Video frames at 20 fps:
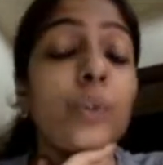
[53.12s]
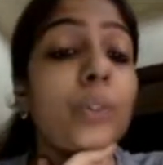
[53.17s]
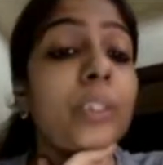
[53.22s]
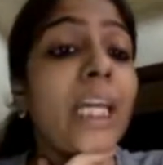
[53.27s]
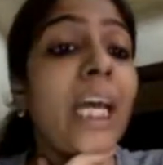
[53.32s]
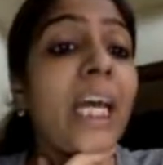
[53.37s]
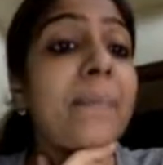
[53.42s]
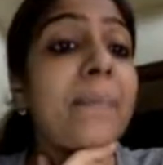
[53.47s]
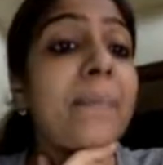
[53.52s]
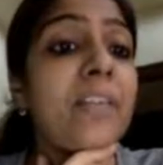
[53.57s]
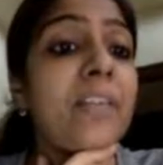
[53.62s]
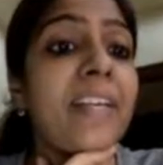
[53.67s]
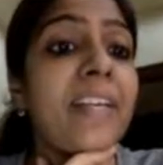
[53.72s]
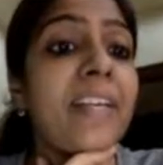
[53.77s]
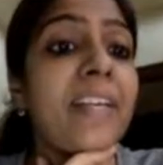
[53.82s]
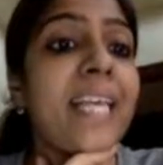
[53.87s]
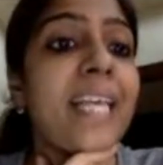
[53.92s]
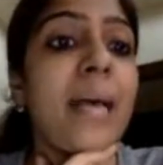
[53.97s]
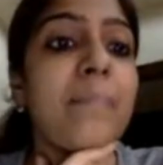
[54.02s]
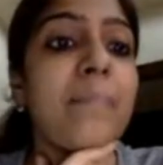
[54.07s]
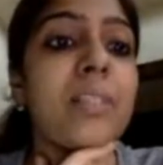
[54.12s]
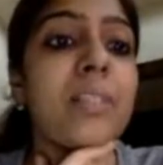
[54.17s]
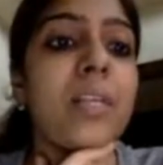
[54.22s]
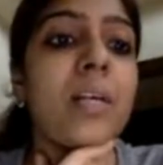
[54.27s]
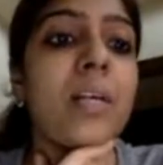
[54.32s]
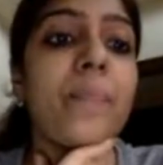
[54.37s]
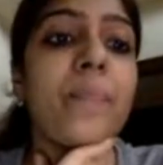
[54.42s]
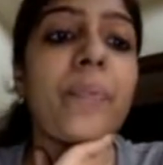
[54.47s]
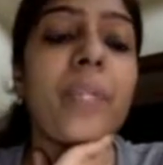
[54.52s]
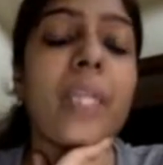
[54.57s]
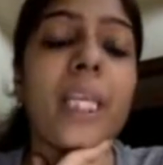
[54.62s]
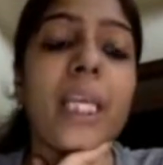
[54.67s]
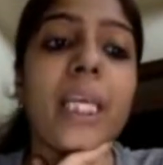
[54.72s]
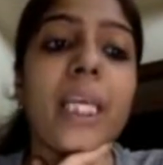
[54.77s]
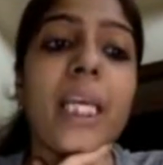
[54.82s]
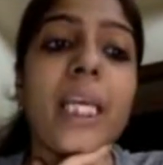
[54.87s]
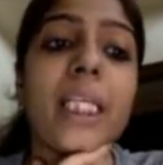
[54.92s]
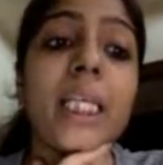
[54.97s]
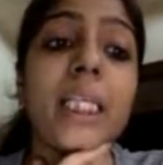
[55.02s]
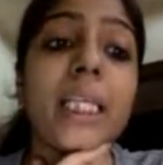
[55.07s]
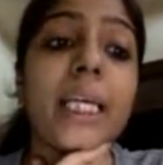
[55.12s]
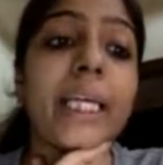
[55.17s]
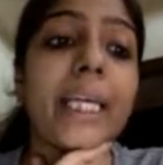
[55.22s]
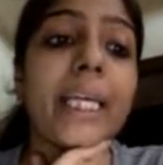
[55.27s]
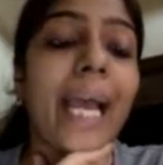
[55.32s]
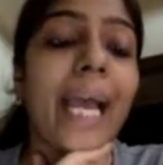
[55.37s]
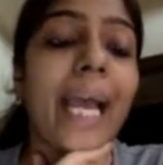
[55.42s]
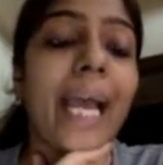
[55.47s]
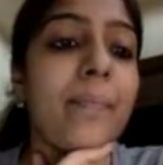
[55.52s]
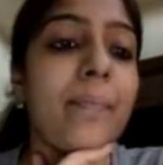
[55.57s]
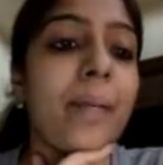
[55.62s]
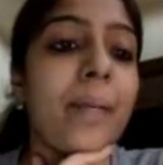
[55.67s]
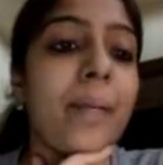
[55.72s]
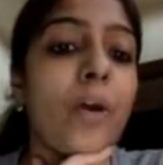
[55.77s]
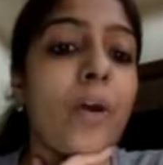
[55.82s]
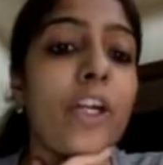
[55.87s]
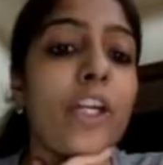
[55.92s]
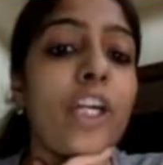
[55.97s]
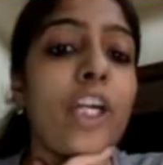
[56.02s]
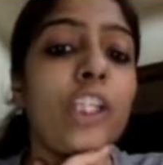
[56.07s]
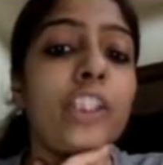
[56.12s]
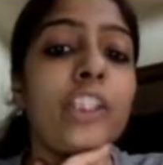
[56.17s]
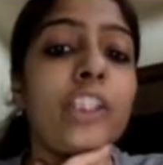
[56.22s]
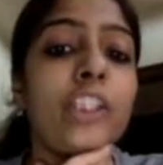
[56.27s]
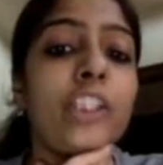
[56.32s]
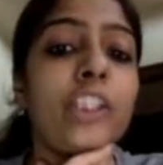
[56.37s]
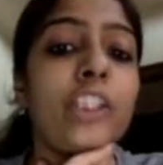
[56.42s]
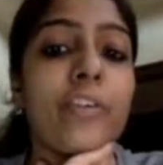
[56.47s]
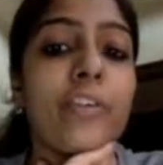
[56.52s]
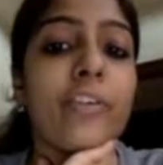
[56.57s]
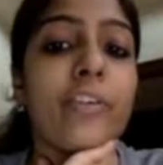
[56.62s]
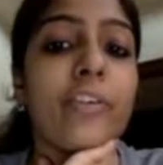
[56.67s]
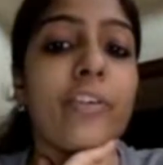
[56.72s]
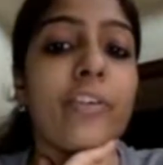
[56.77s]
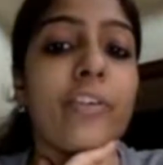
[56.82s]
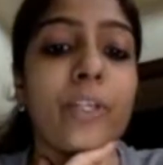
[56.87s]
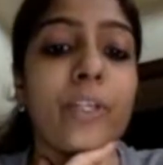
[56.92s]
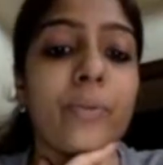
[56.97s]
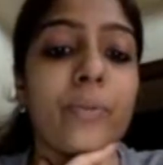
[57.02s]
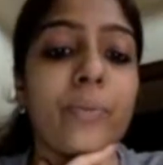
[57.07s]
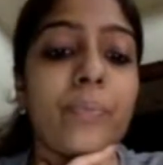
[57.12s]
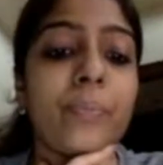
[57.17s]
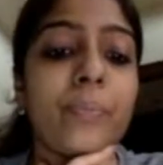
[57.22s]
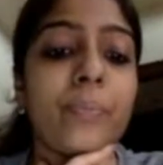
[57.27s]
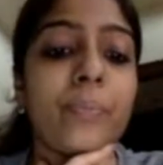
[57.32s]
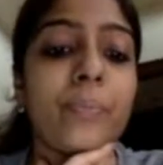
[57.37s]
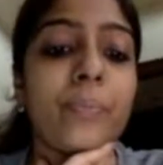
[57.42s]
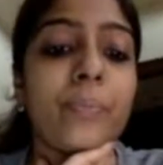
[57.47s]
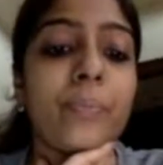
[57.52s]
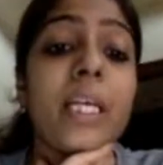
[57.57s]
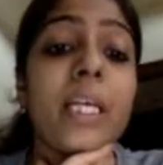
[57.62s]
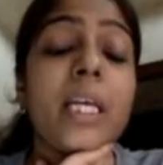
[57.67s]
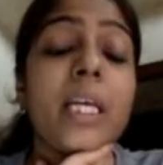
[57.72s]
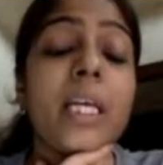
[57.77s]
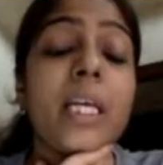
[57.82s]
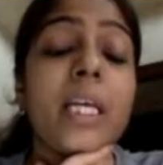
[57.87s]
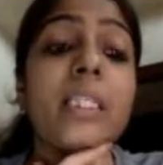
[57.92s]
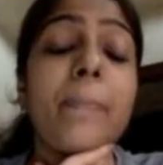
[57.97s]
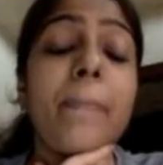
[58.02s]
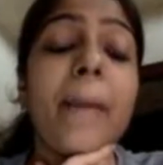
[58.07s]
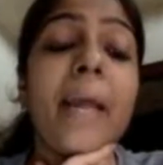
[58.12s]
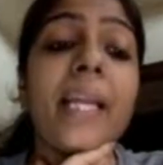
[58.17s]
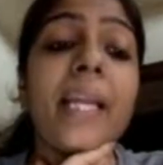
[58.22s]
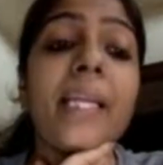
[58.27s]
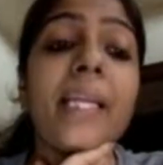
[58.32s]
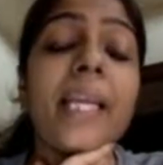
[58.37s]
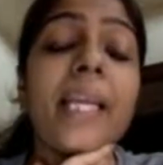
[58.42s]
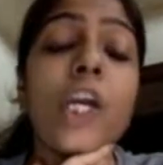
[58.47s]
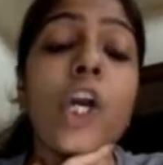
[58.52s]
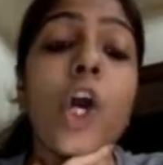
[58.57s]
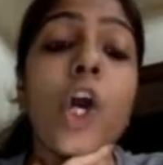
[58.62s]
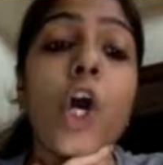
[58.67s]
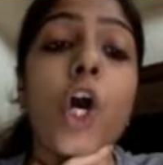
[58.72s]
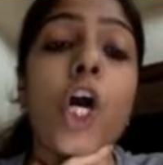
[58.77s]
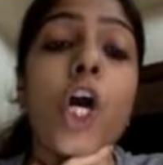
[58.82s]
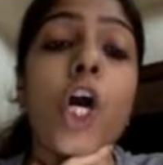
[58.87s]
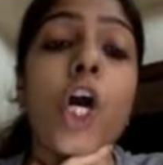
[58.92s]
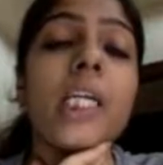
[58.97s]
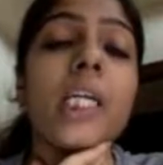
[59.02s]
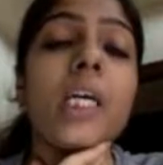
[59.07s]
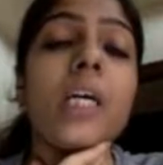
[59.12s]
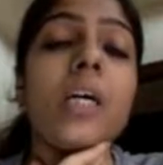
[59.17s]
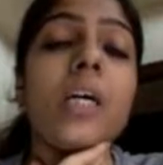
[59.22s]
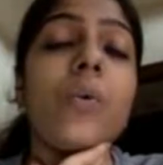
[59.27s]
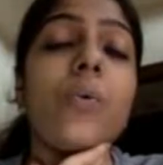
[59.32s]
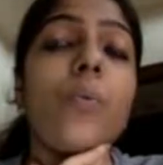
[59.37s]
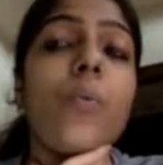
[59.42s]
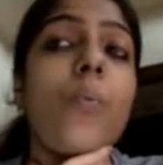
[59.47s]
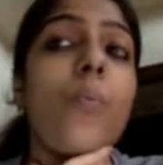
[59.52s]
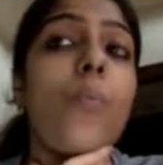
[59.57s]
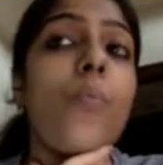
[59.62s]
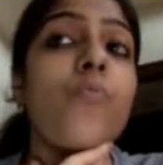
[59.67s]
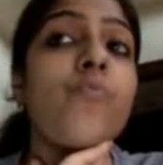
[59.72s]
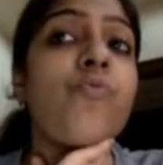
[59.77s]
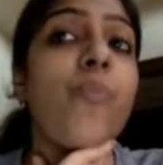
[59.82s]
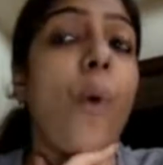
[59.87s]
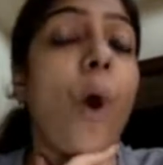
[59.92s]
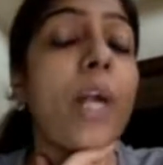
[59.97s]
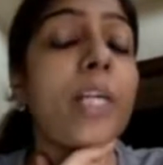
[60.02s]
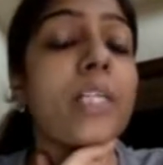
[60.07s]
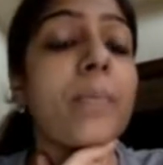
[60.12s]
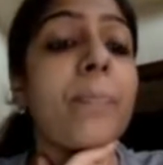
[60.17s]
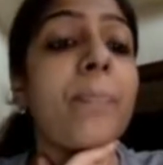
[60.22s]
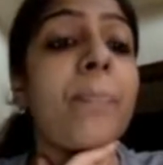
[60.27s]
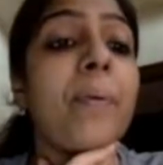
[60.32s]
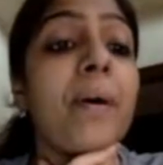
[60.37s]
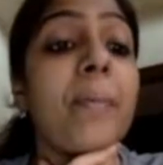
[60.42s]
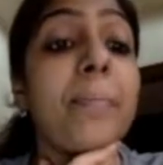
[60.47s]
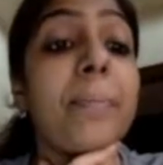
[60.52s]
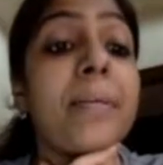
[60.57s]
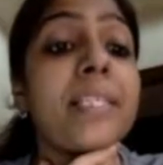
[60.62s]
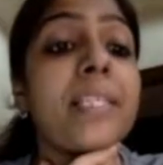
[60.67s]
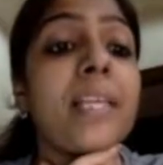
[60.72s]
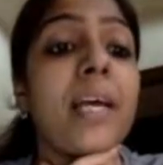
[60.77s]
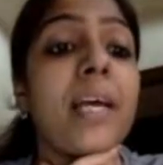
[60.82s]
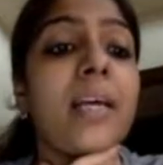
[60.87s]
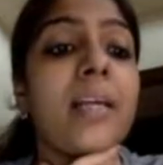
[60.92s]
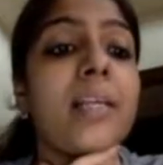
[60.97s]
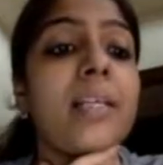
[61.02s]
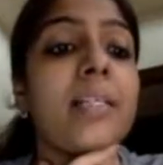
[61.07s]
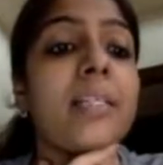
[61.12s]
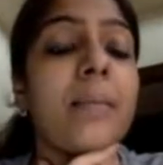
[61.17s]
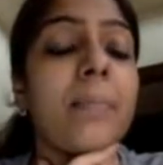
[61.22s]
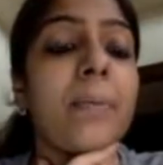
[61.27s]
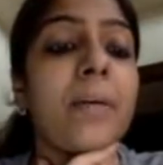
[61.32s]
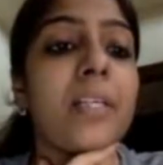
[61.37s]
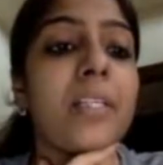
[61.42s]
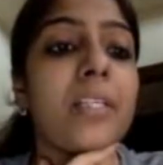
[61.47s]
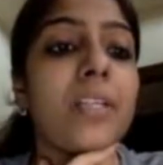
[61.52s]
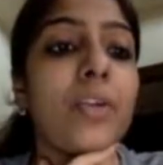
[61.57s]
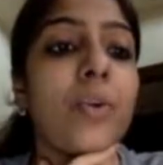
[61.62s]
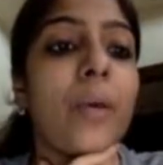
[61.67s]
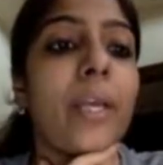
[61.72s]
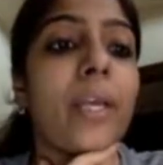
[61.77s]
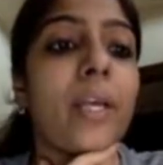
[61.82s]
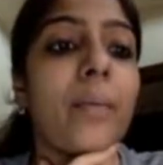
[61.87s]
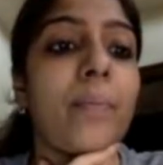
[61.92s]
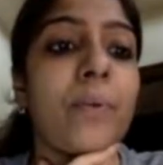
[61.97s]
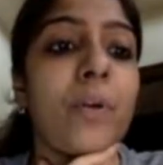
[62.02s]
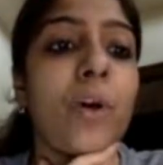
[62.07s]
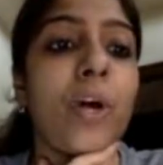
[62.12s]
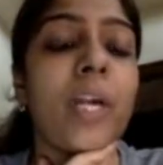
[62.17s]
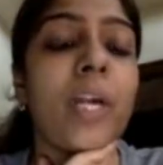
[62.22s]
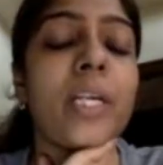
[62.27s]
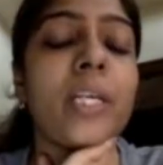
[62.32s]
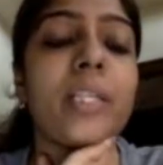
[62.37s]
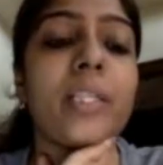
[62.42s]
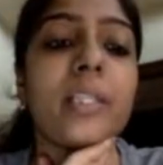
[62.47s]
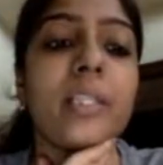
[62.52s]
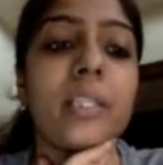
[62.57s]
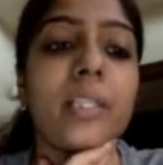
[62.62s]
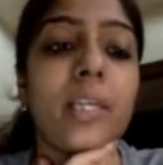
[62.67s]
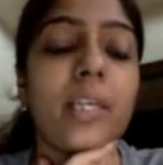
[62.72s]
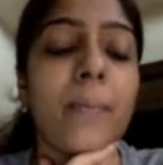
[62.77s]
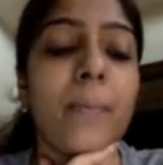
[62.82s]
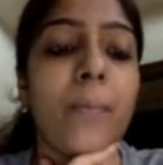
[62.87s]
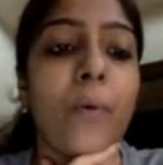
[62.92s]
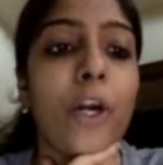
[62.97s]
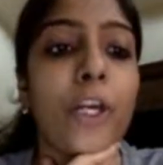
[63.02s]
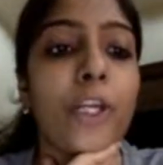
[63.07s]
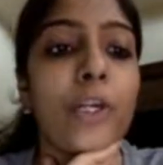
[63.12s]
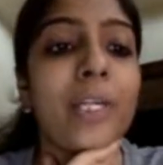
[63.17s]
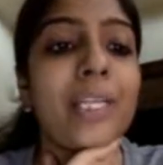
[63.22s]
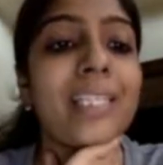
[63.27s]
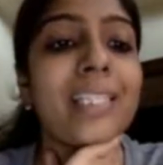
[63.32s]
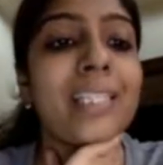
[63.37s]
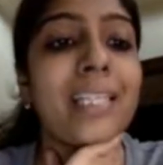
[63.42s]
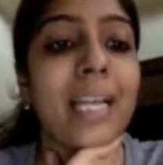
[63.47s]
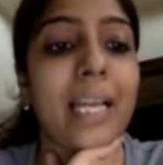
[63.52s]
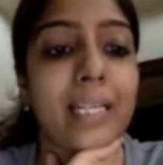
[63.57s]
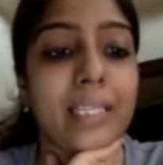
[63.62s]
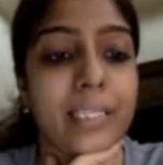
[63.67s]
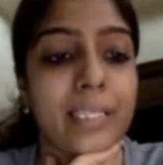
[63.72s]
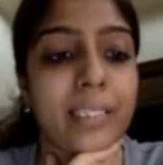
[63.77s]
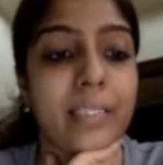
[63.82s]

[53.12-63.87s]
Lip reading: There are two types of exams here, either the academic module or the general module. Depending on what purpose is a person going abroad, the module is